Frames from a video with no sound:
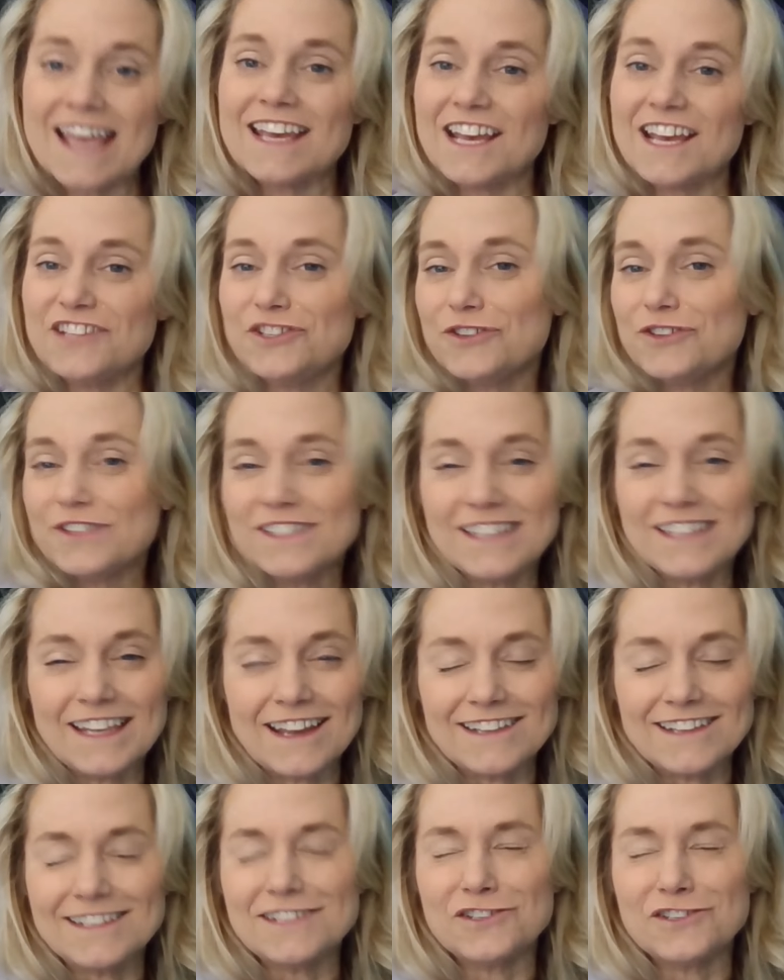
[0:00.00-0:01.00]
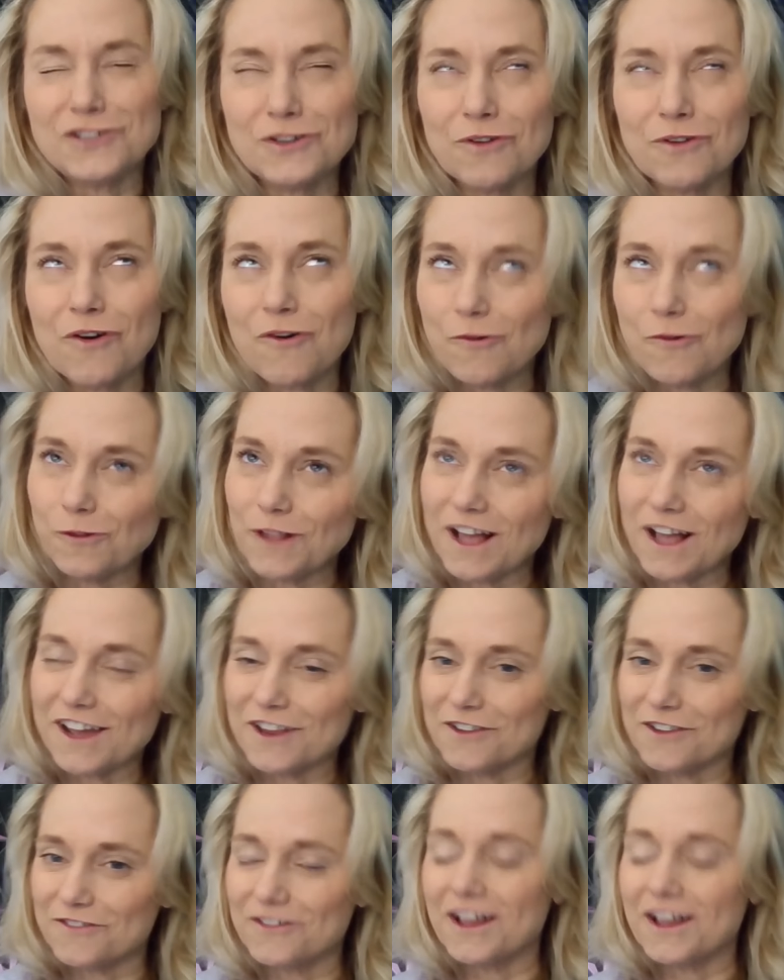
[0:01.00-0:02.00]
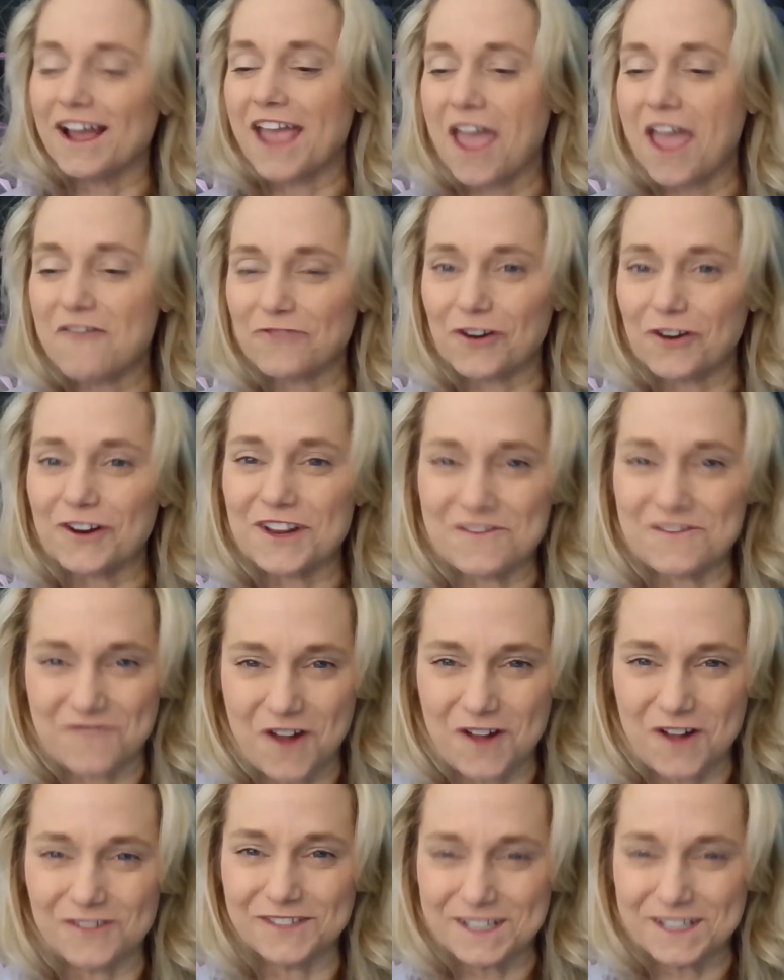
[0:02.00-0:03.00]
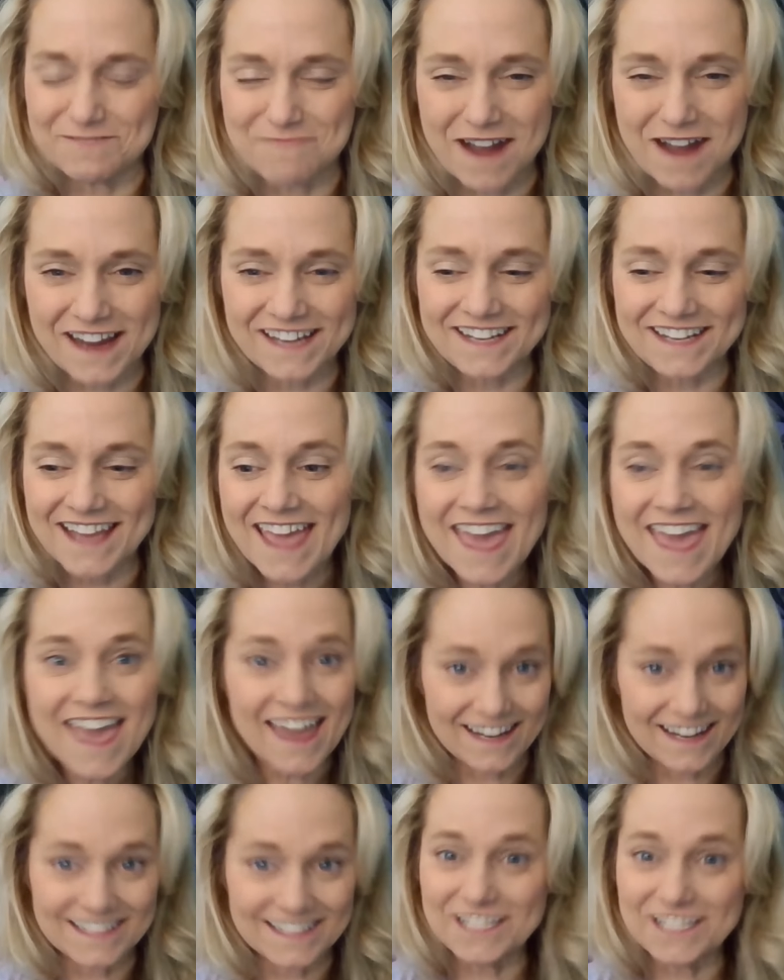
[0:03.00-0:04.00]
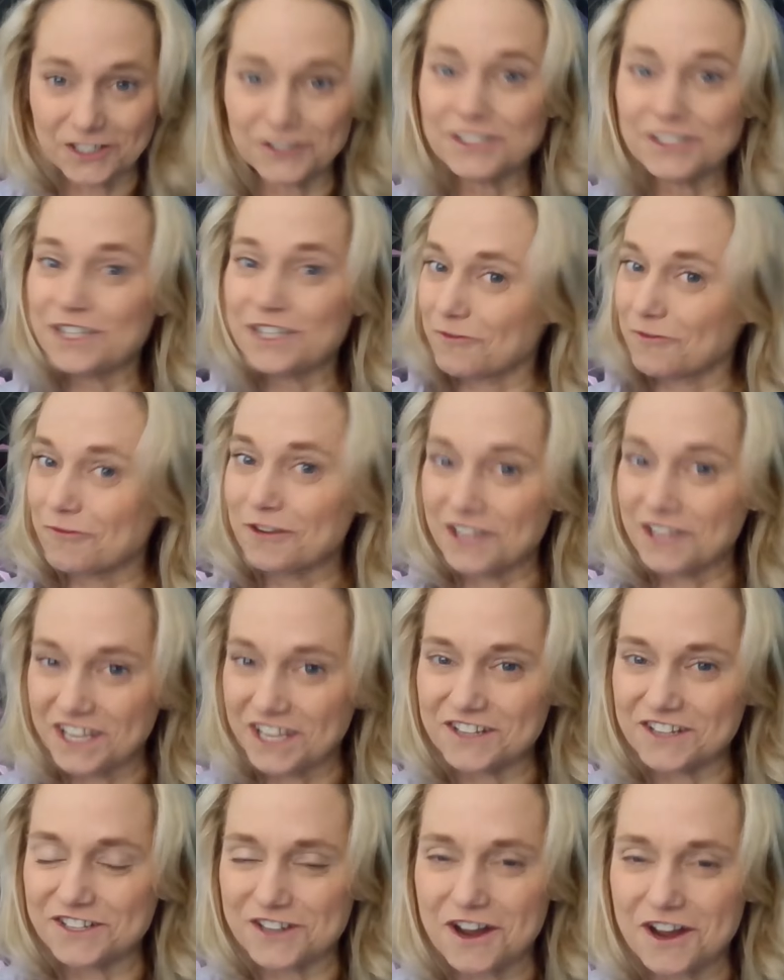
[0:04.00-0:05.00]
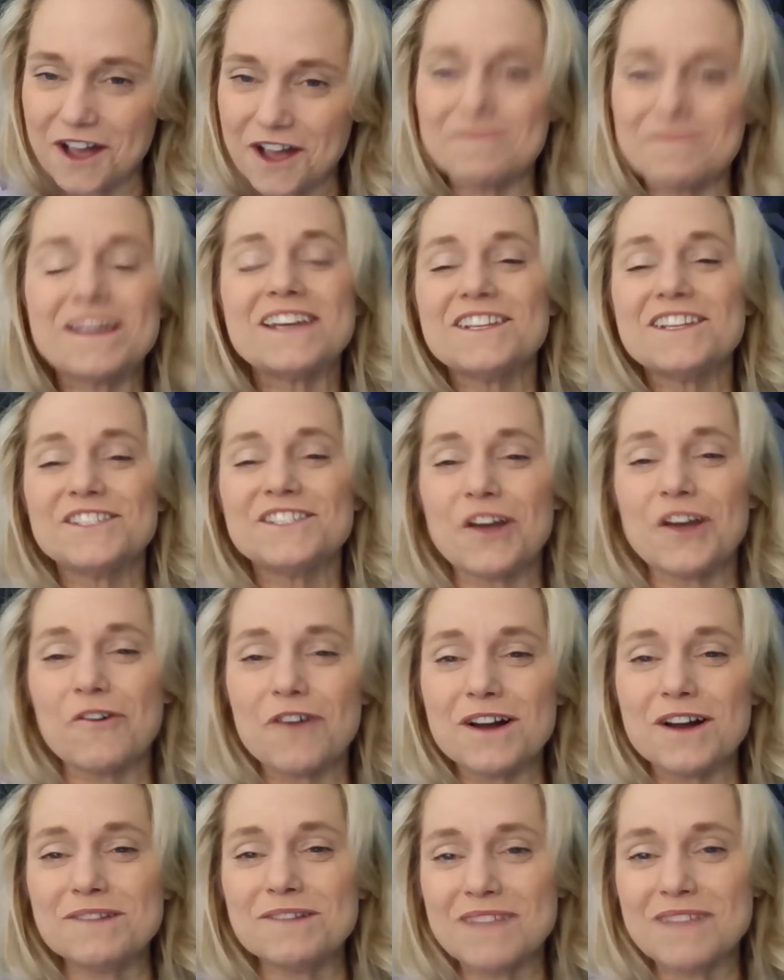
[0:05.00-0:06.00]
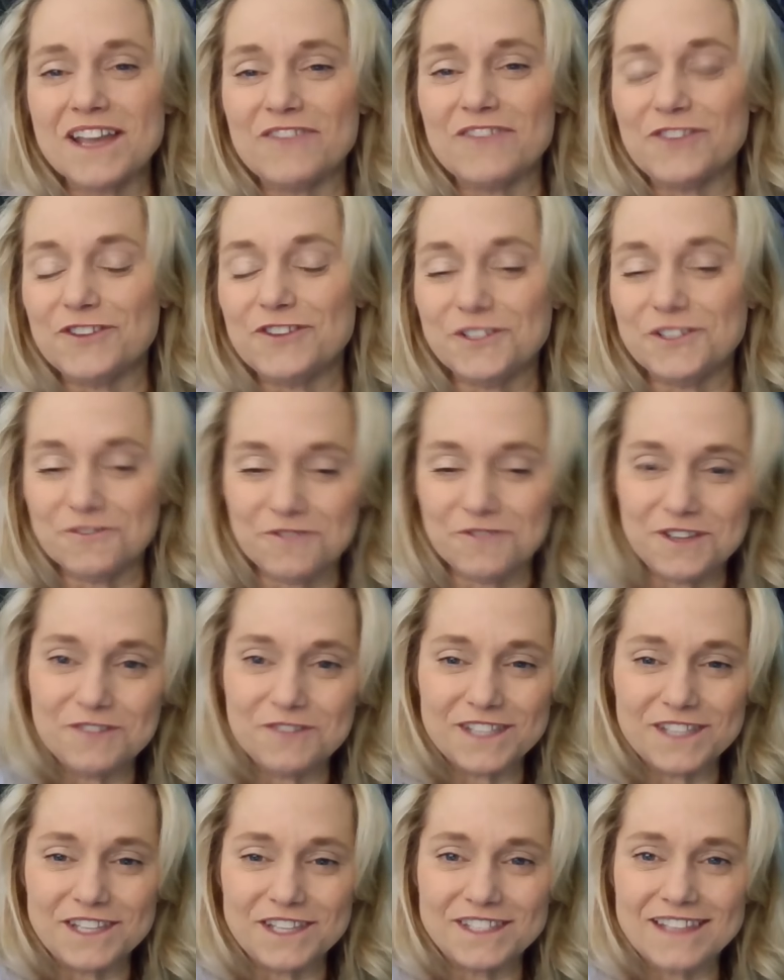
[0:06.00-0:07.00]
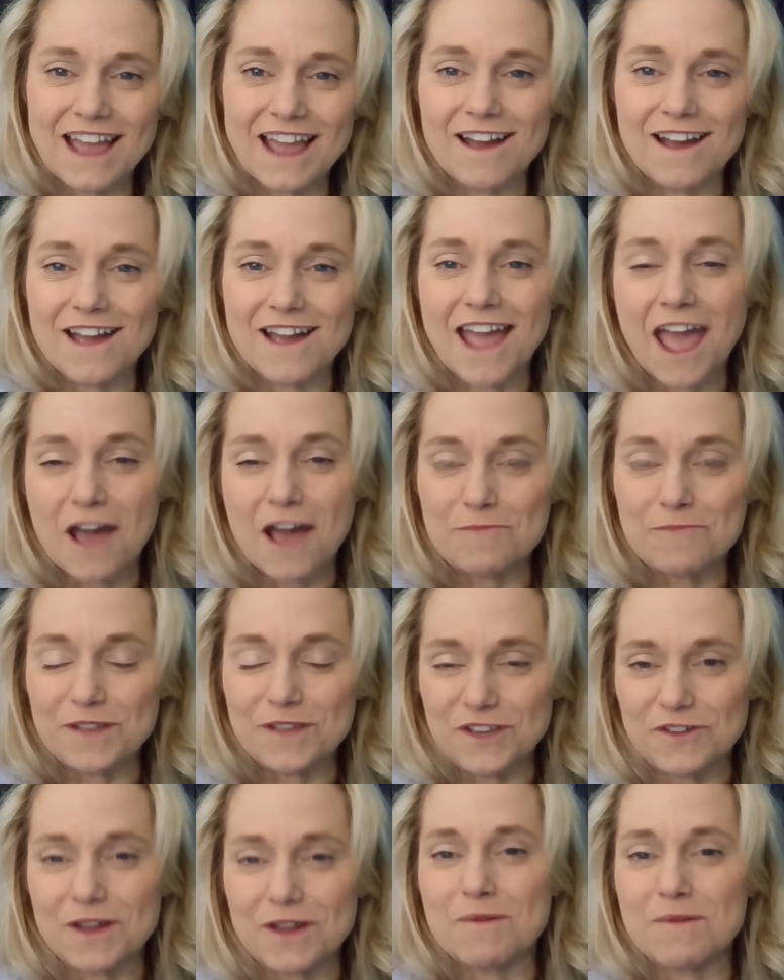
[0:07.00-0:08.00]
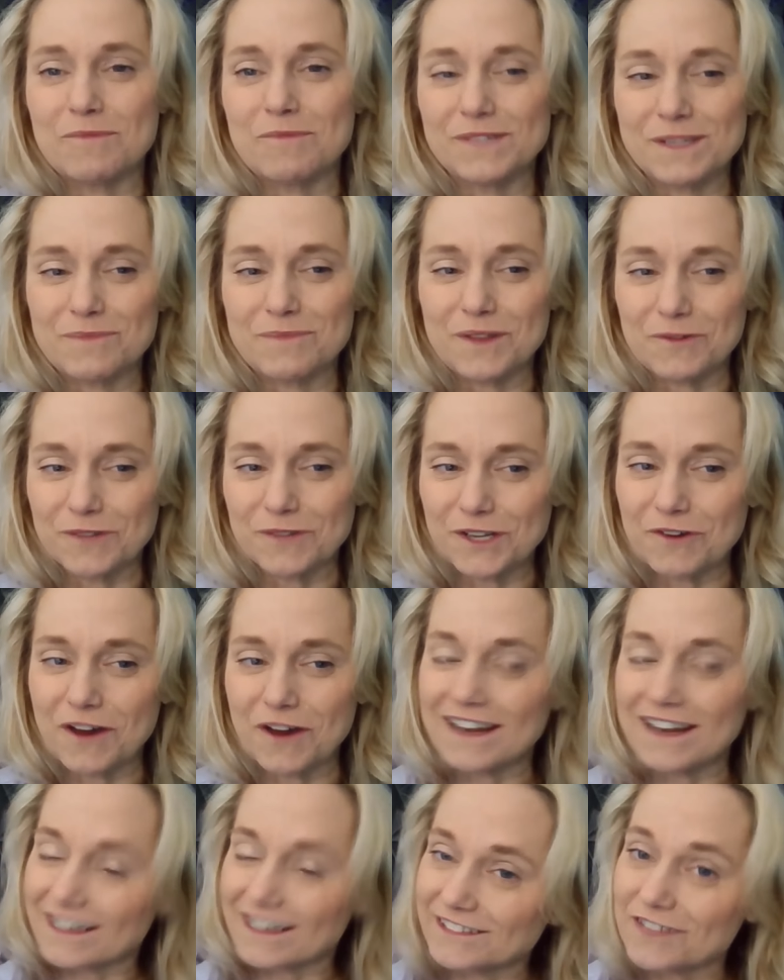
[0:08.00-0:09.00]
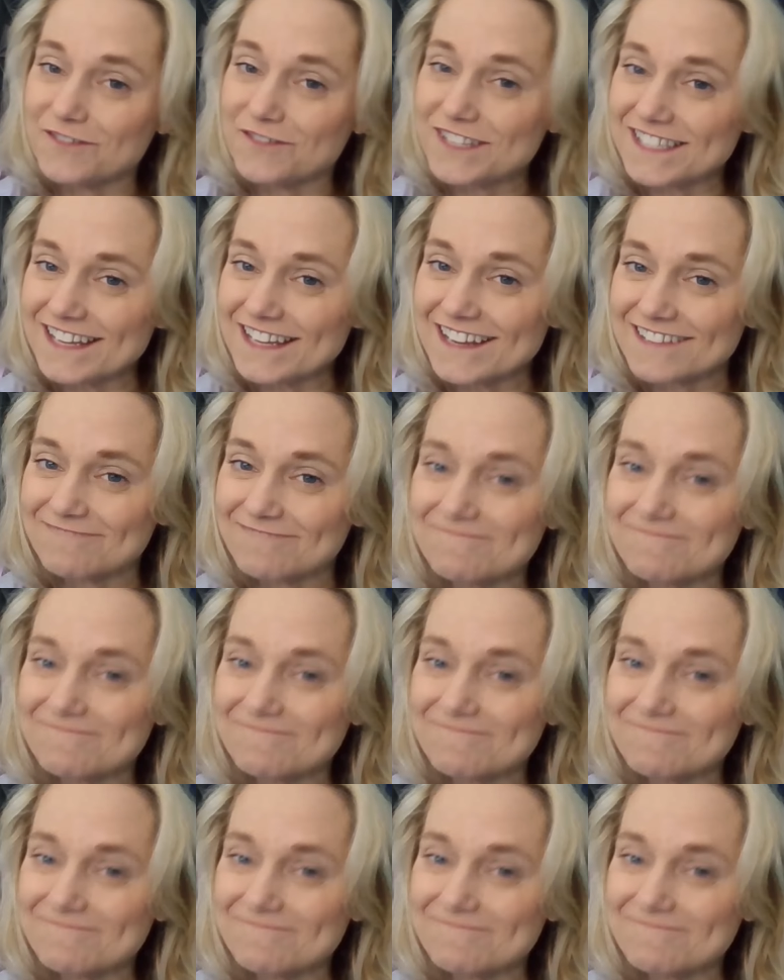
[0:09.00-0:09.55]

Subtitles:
As you can see, I didn't do a whole lot of effort involved in mine, and it still did a really good job. So if you do use this app and you come up with something really great, I'd love to see it.